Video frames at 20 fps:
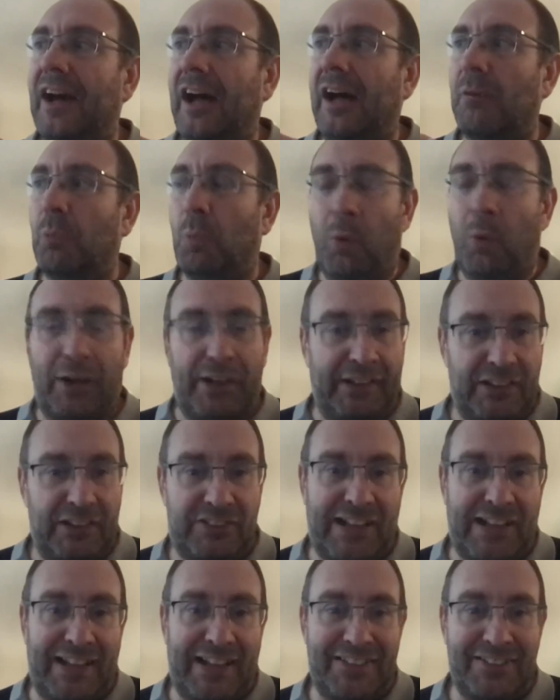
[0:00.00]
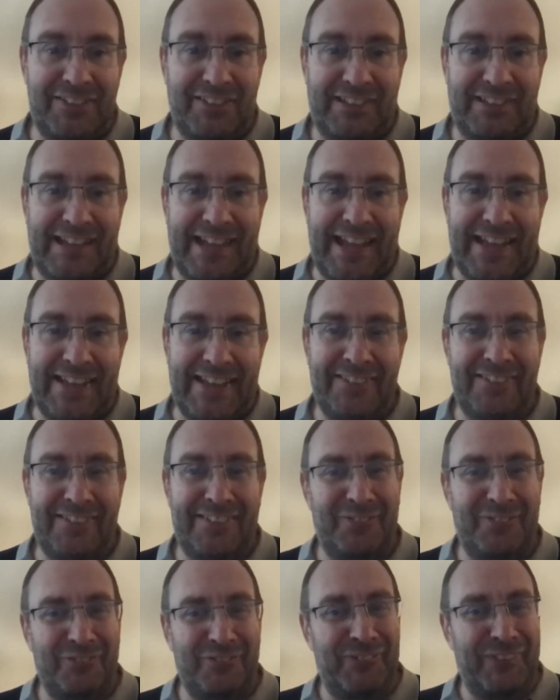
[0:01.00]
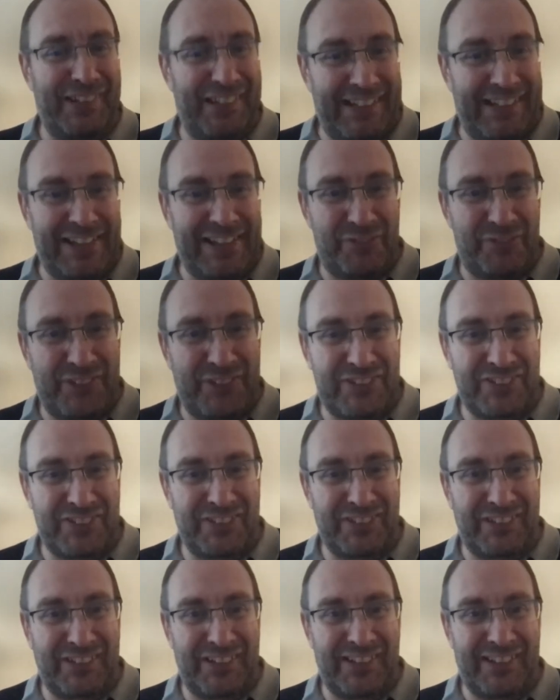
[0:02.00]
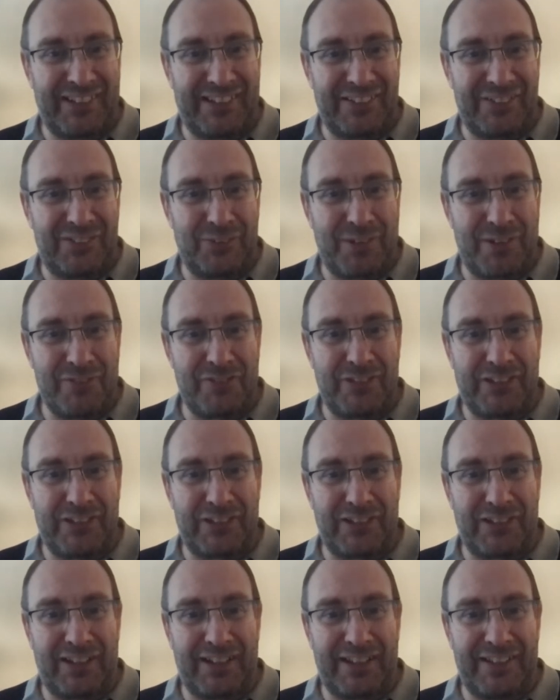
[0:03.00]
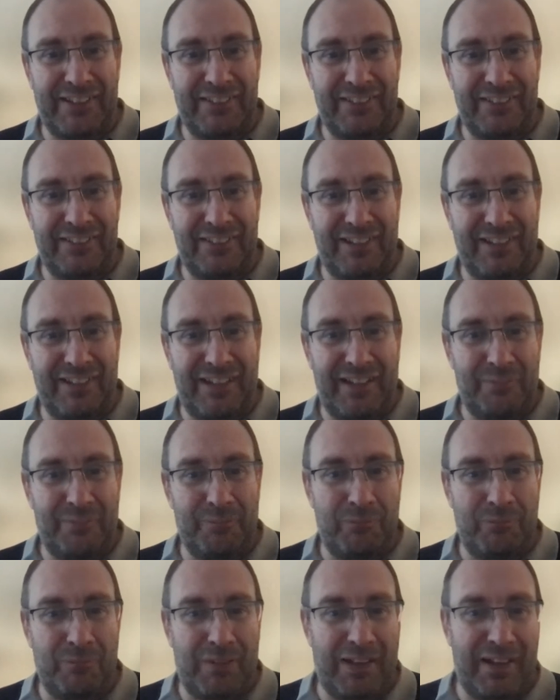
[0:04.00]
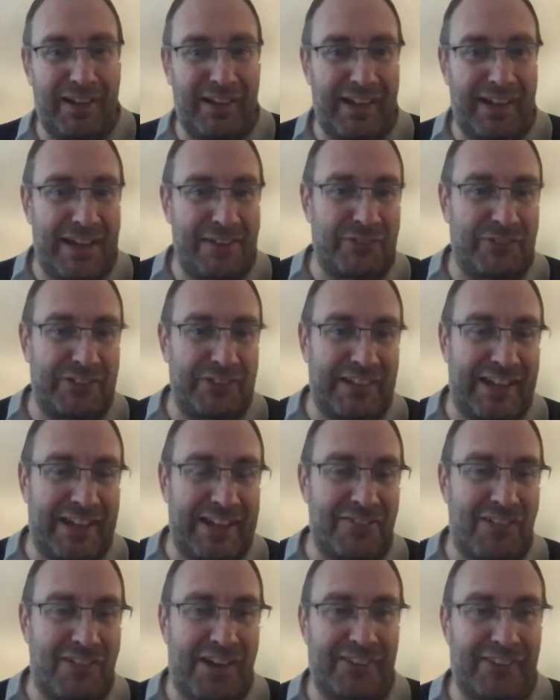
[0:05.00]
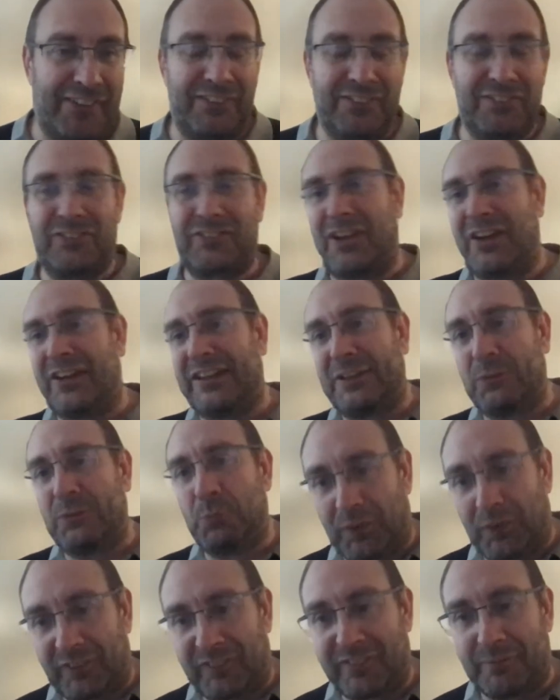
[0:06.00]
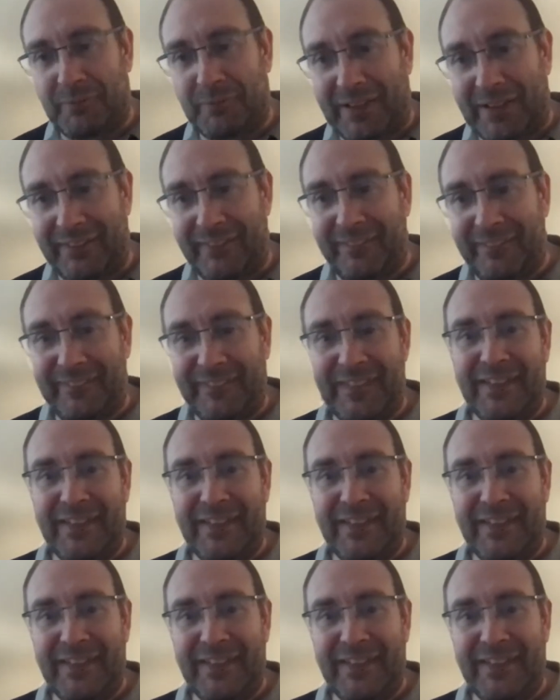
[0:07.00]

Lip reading: One of the challenges I get is it really efficient going into every client every day rather than just going in once a month?